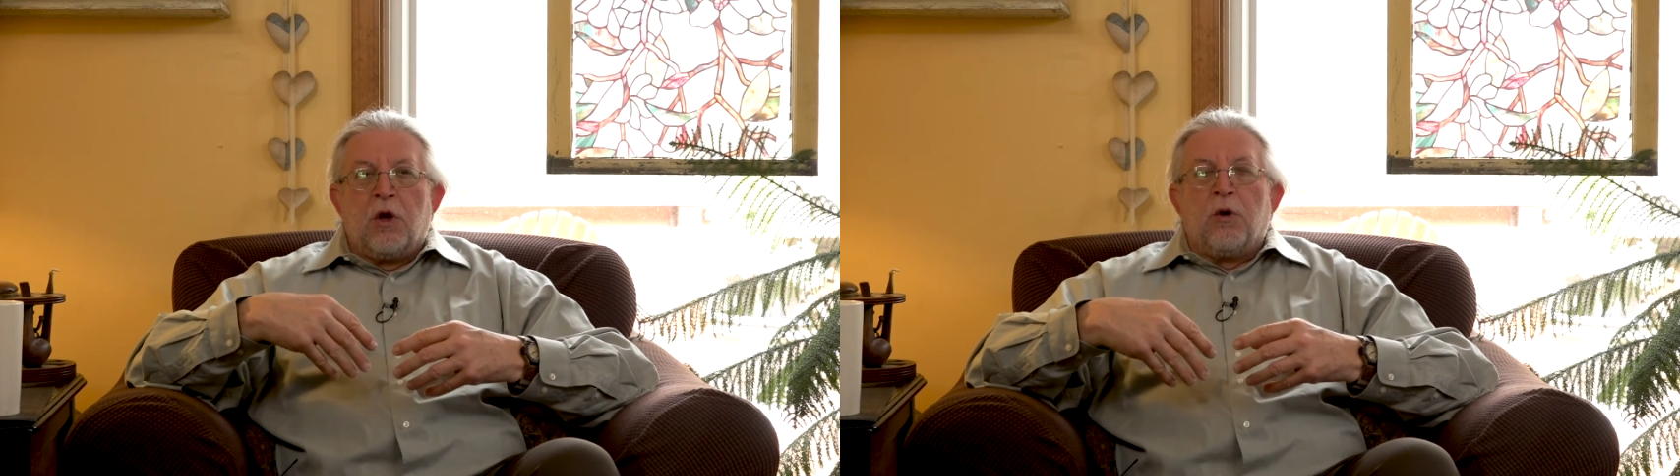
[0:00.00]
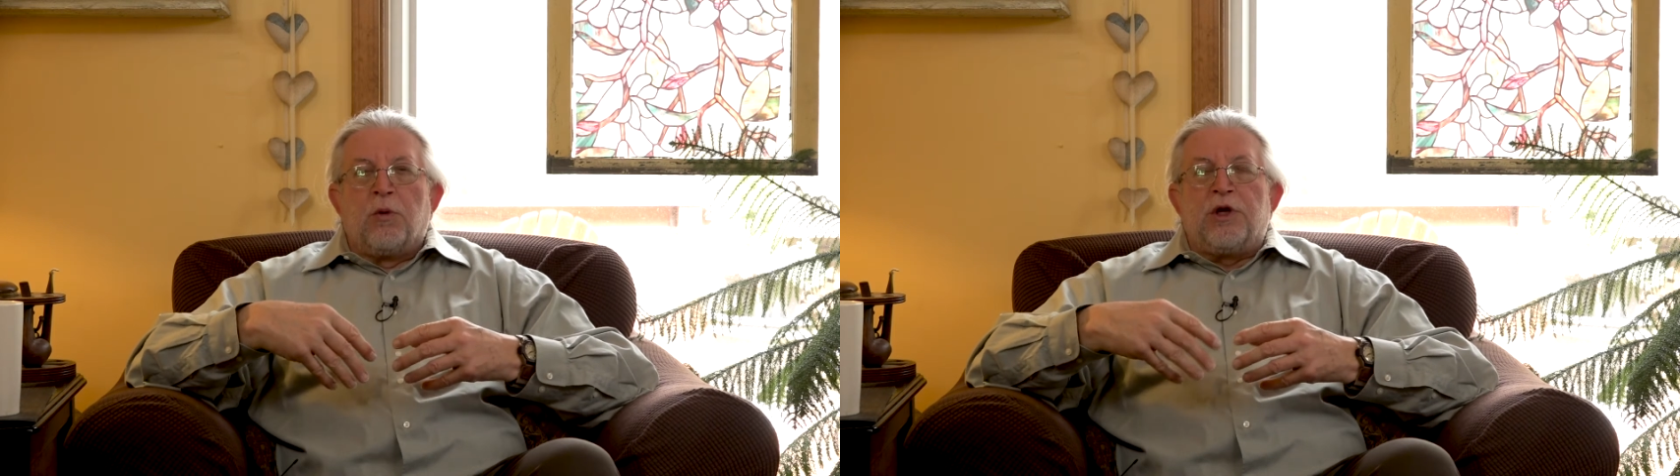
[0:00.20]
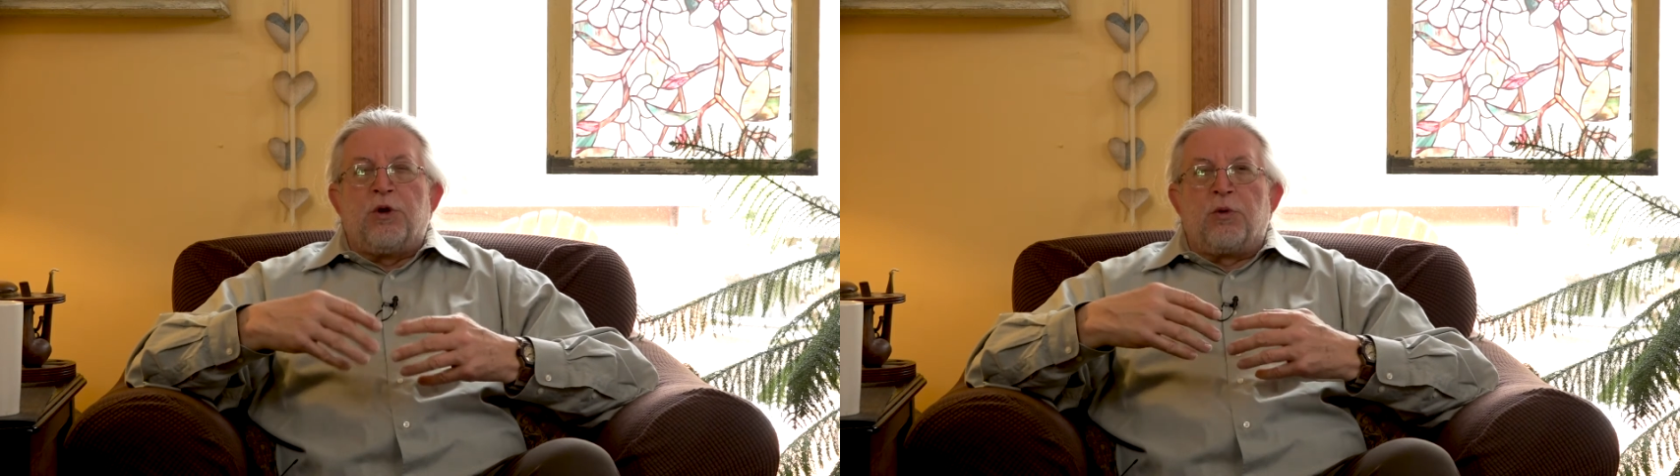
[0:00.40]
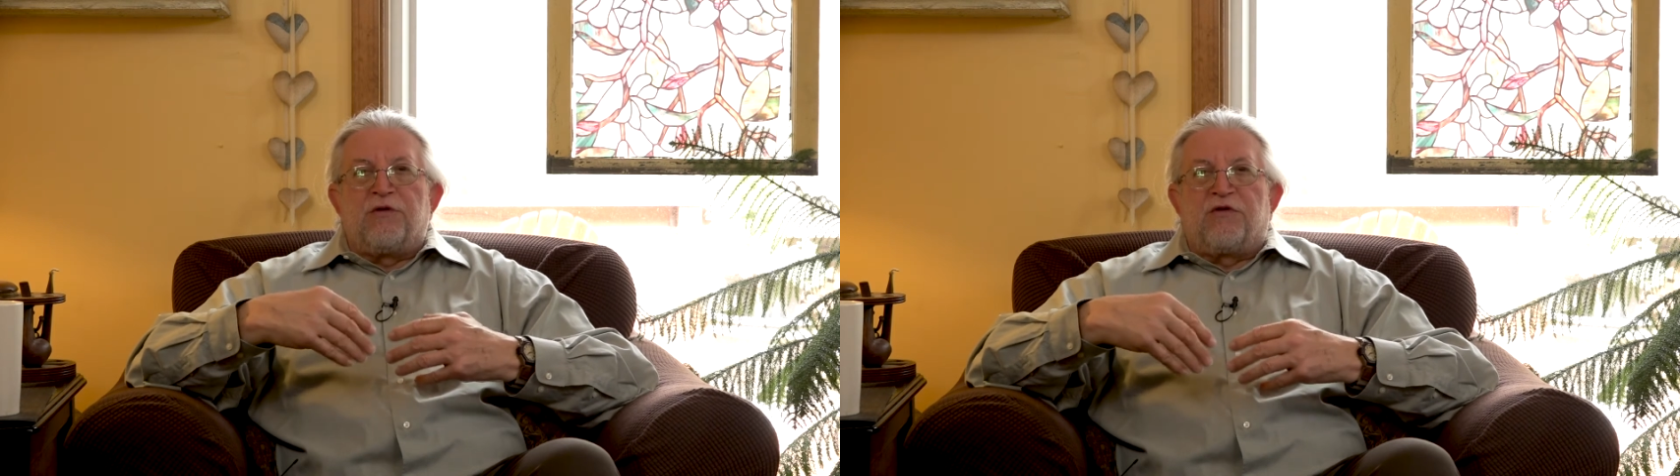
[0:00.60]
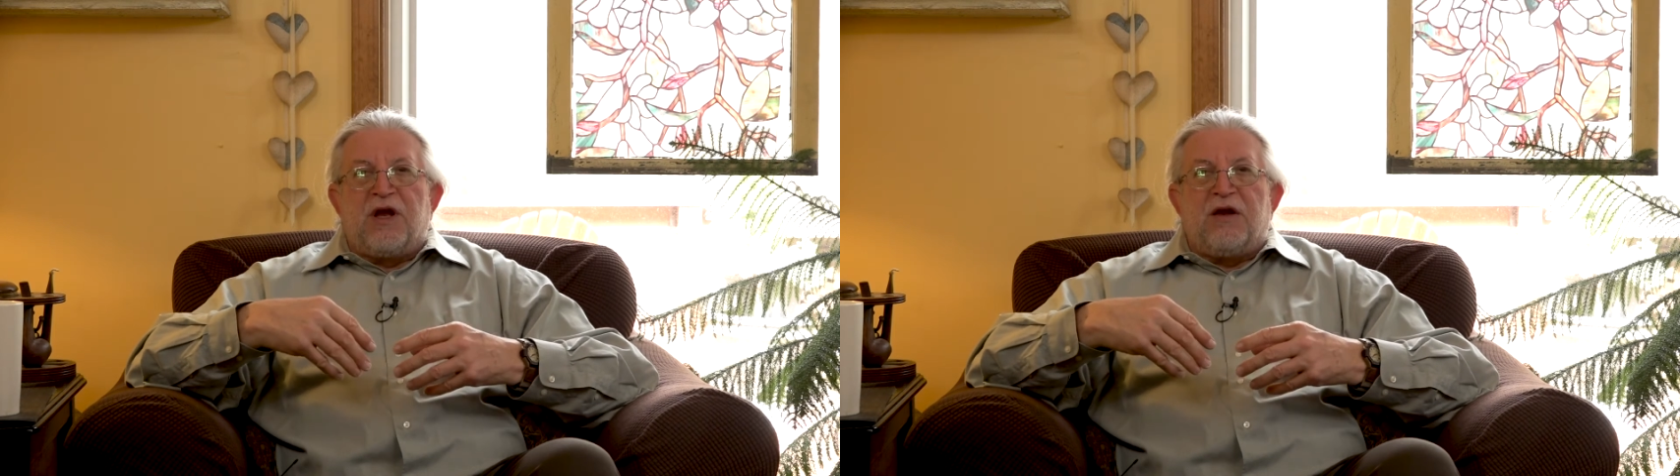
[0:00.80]
when you
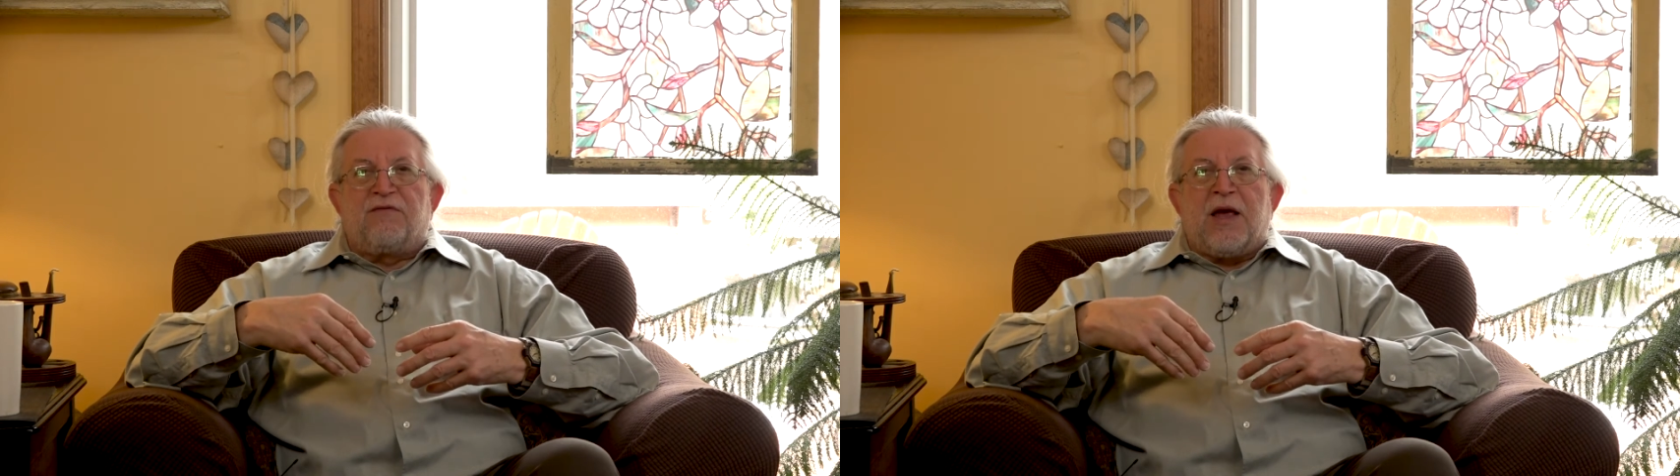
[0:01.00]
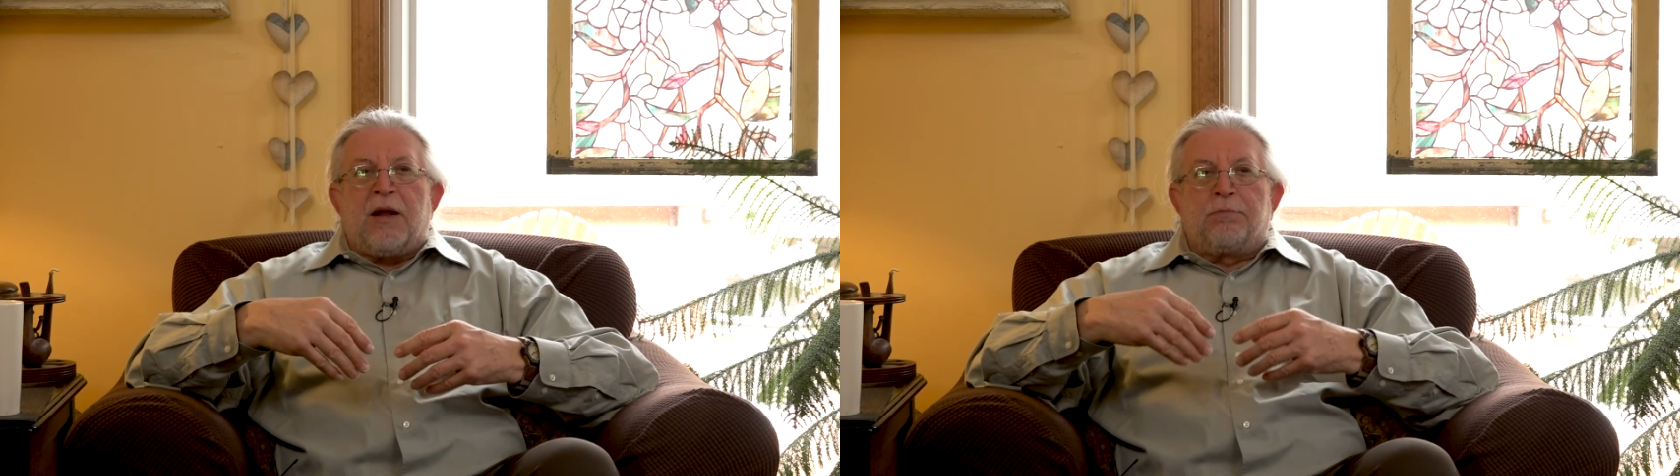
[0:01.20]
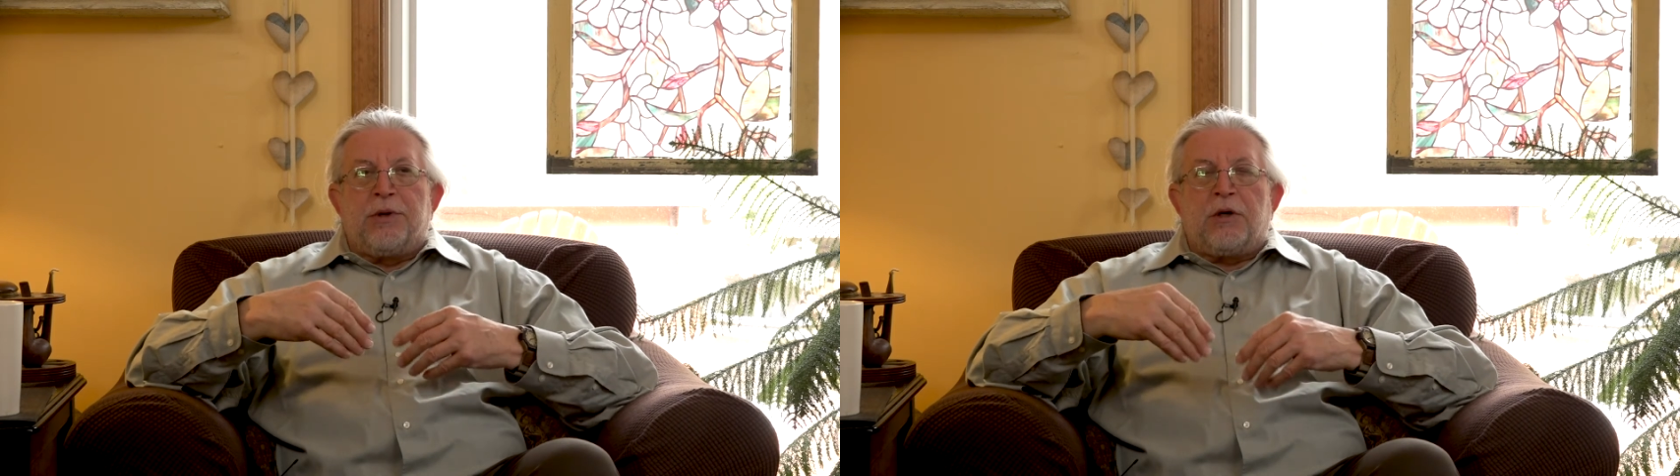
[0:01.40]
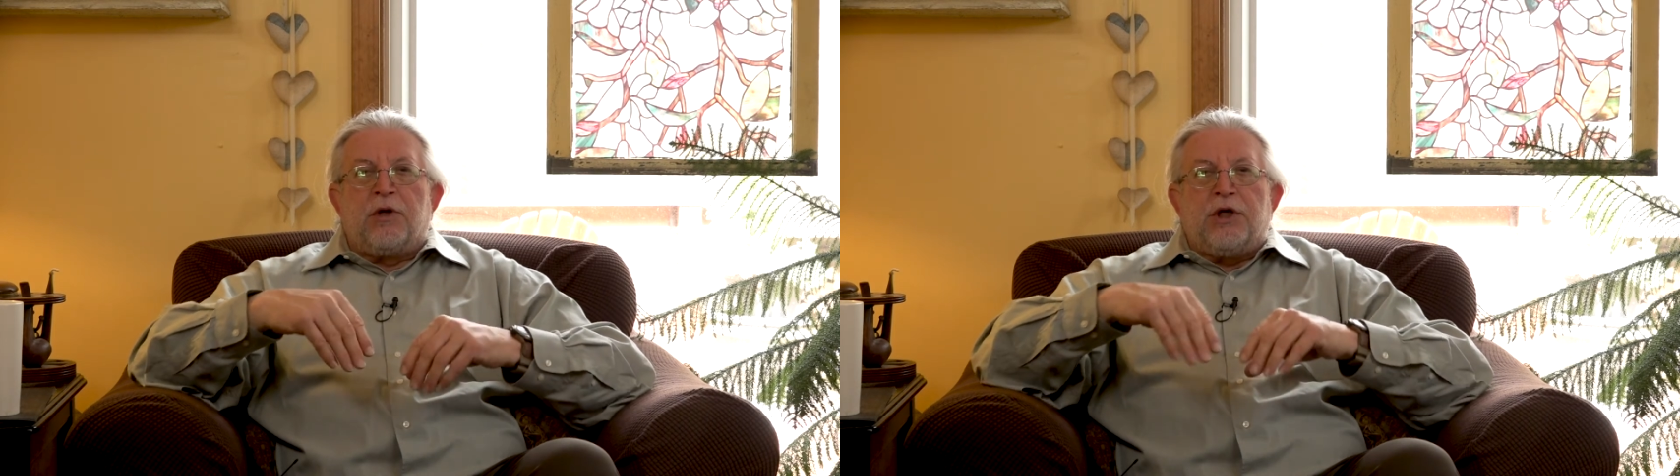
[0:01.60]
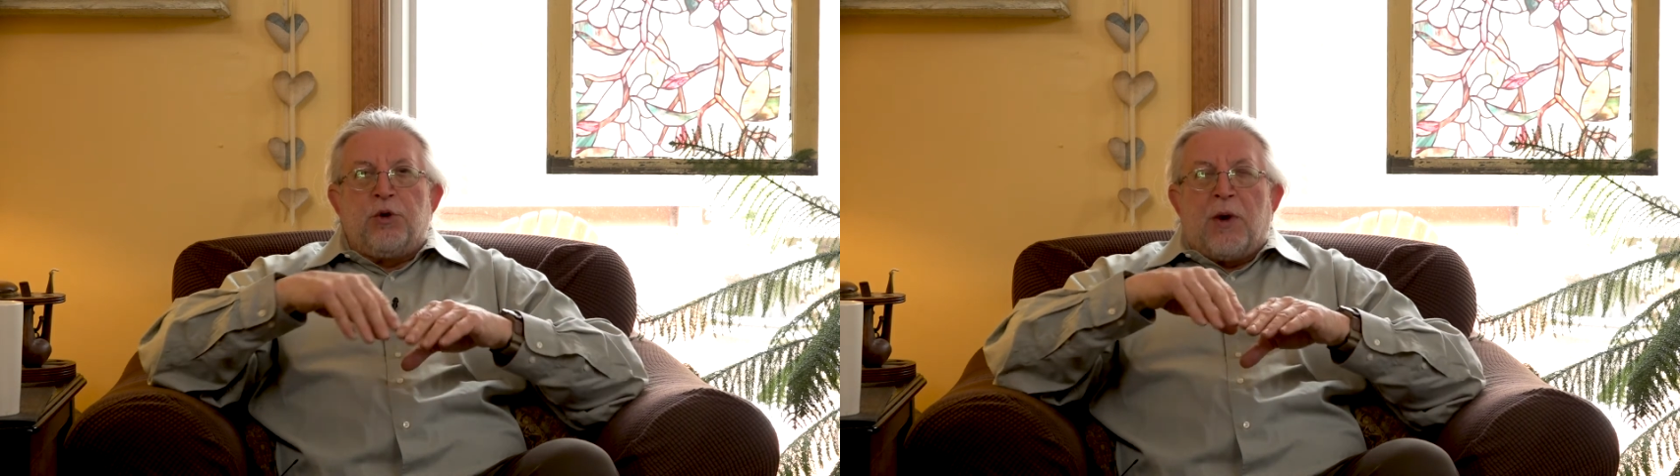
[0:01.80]
receive that bill
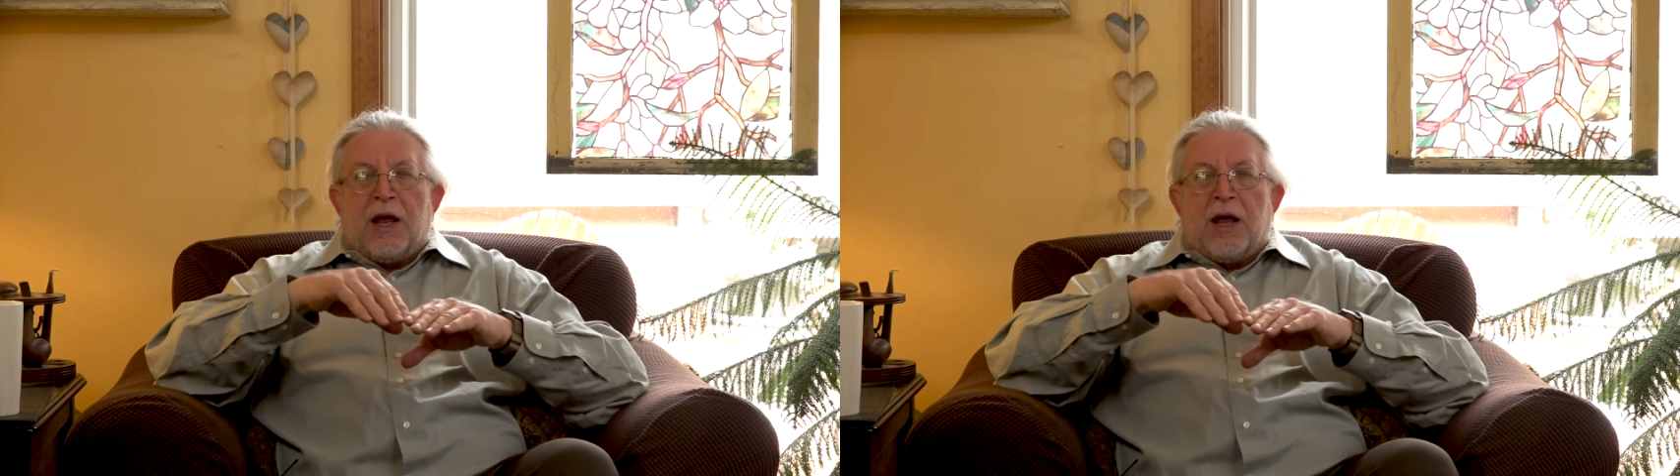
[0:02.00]
and you